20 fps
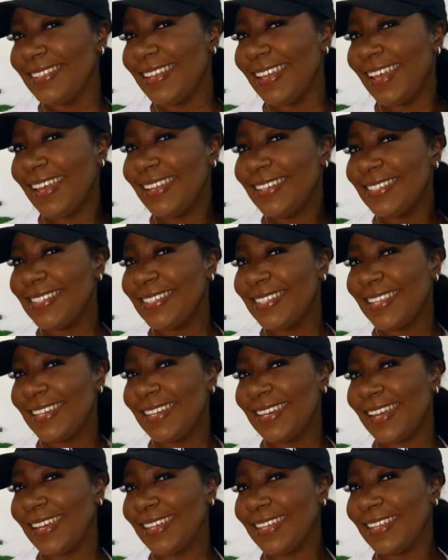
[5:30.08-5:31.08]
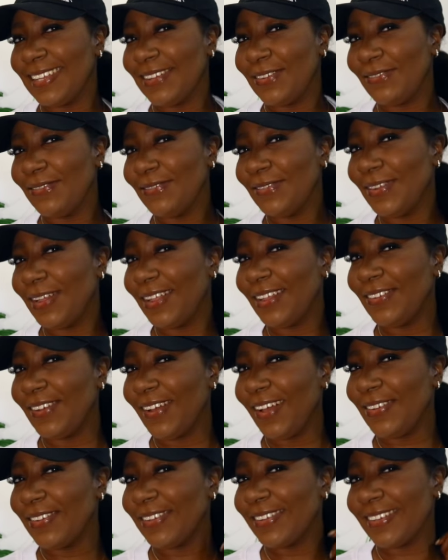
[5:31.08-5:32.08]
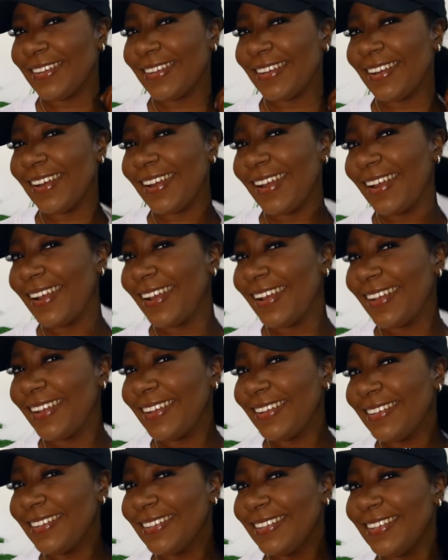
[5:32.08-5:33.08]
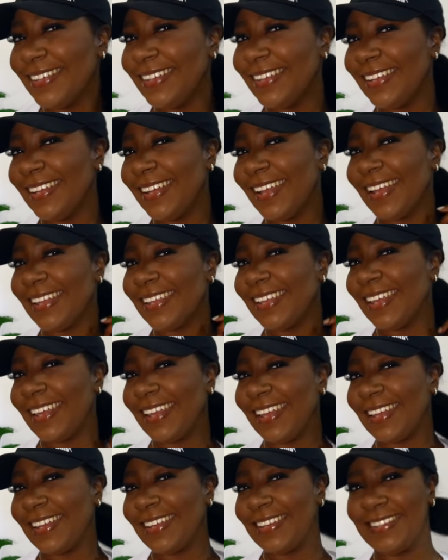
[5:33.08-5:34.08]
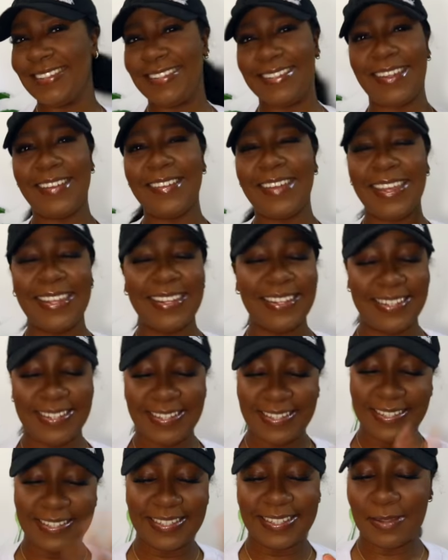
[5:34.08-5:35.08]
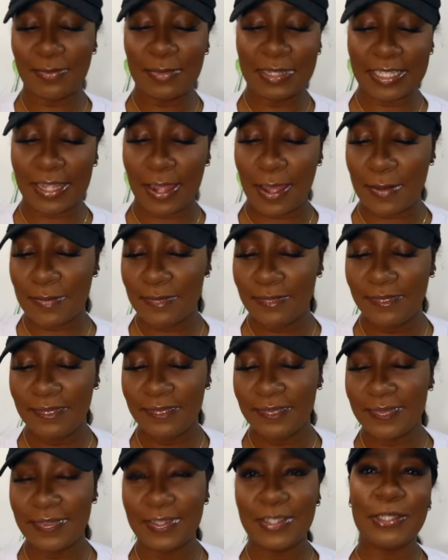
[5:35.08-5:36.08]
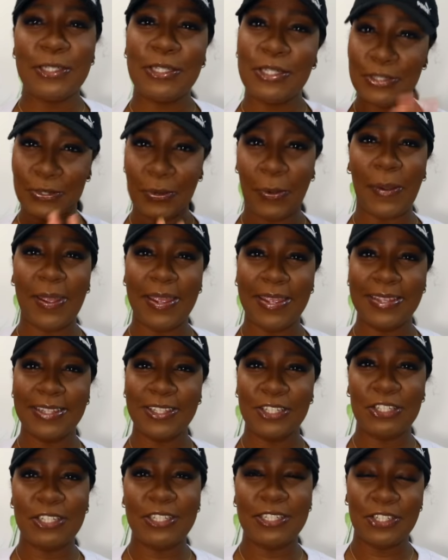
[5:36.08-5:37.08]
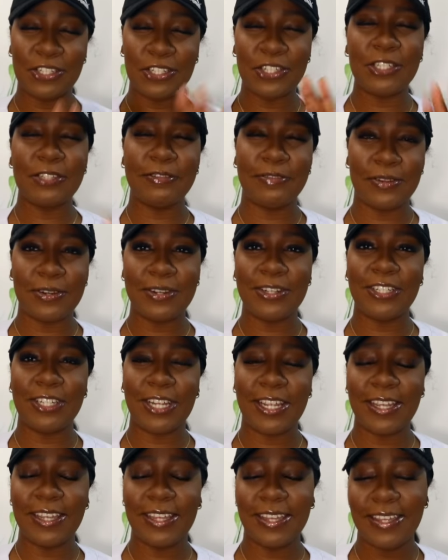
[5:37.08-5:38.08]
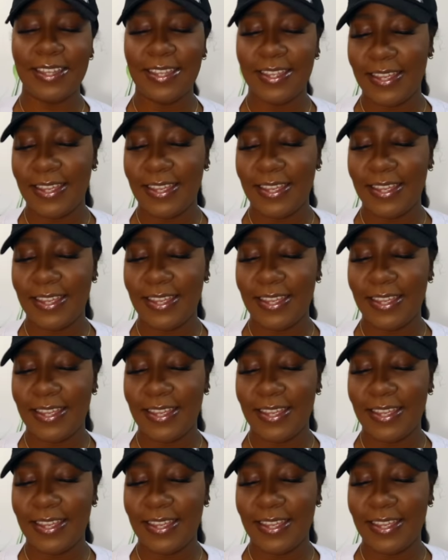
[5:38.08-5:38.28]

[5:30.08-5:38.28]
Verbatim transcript: i just cannot get oh girl i can't okay let me stop she's growing she's she's flourishing